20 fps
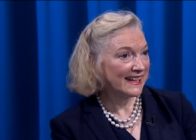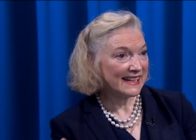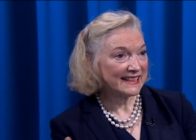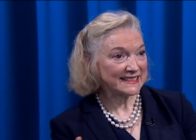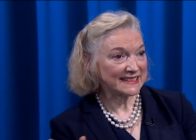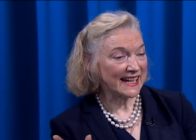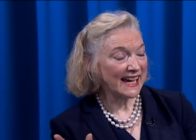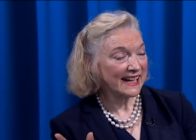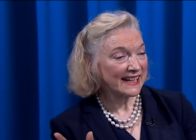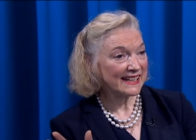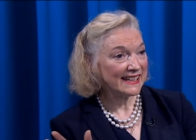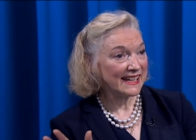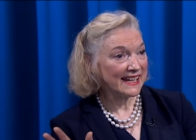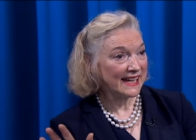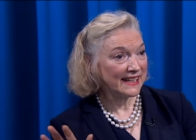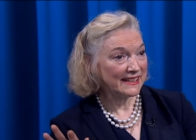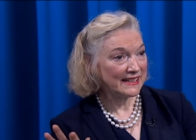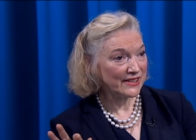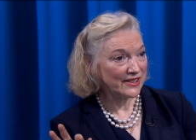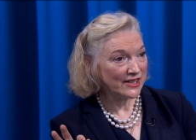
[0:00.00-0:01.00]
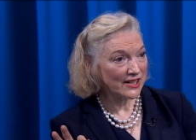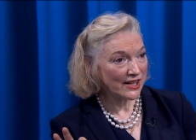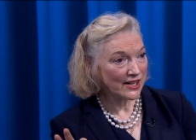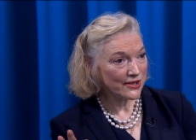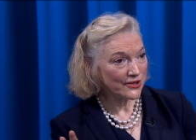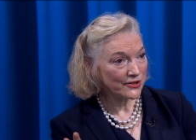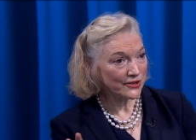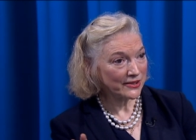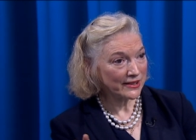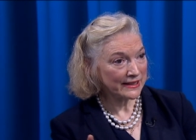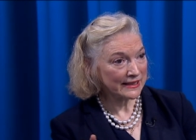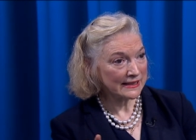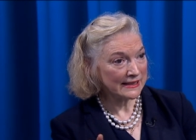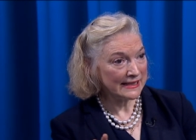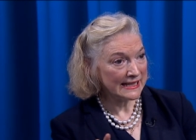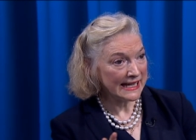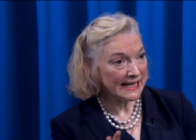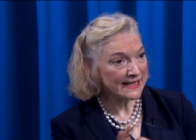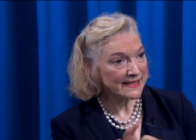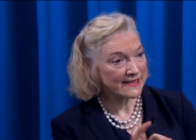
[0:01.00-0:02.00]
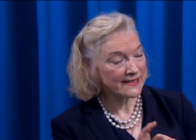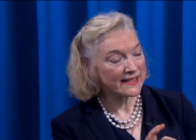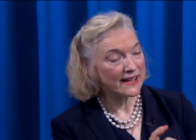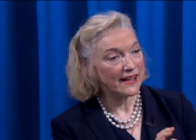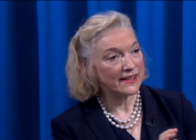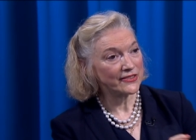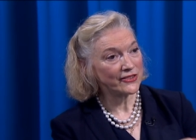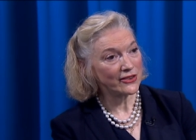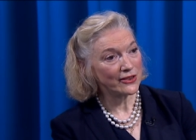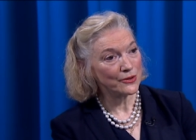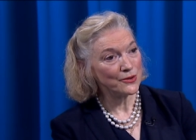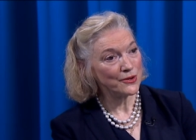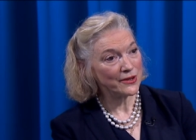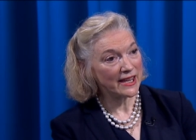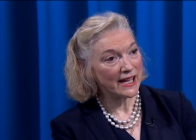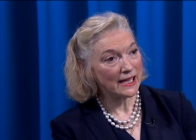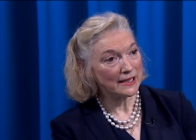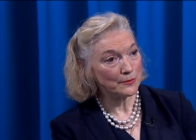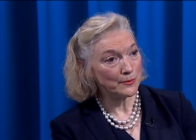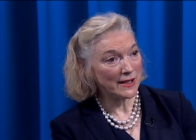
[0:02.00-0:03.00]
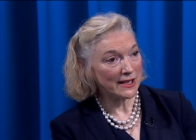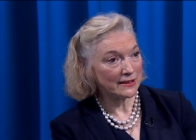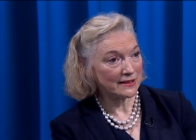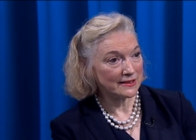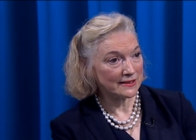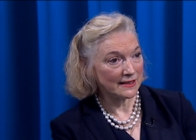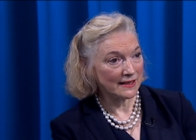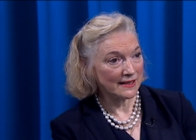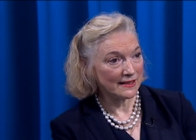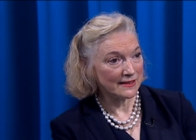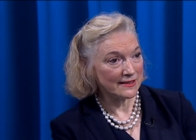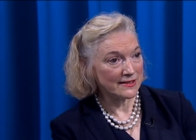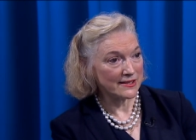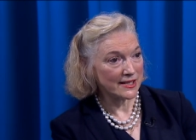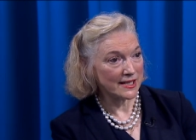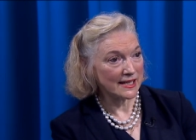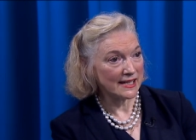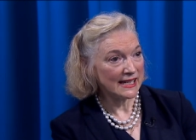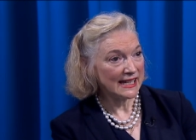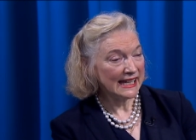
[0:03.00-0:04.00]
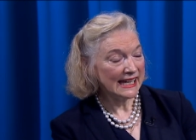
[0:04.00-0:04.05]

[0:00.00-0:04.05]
Exactly. And Leonardo leads us through that methodology.